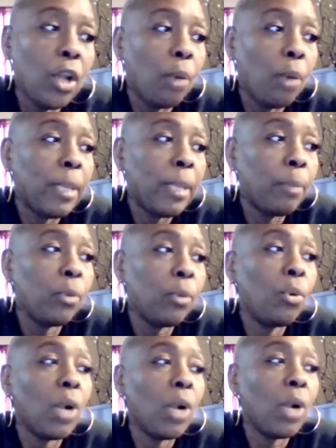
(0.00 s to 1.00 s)
people
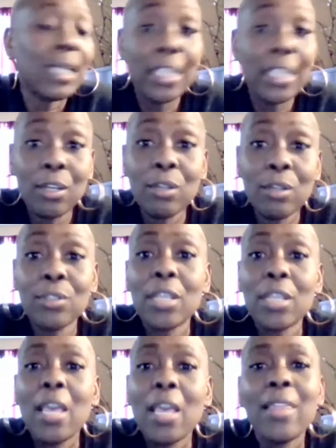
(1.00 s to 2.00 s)
who are leaders,
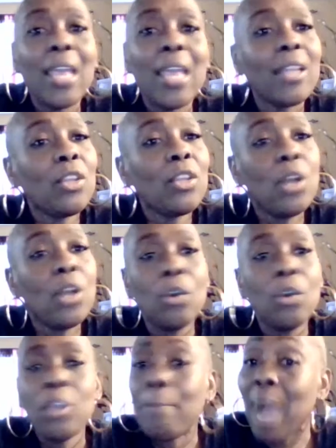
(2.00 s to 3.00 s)
that,
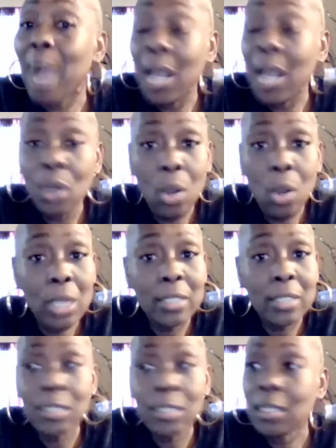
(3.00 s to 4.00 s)
your
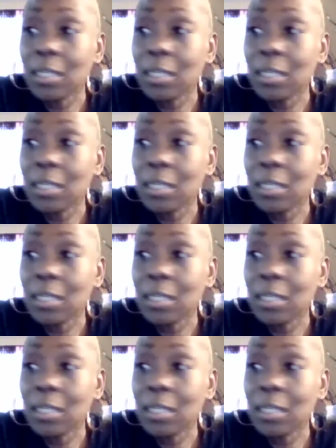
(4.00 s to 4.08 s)
bylaws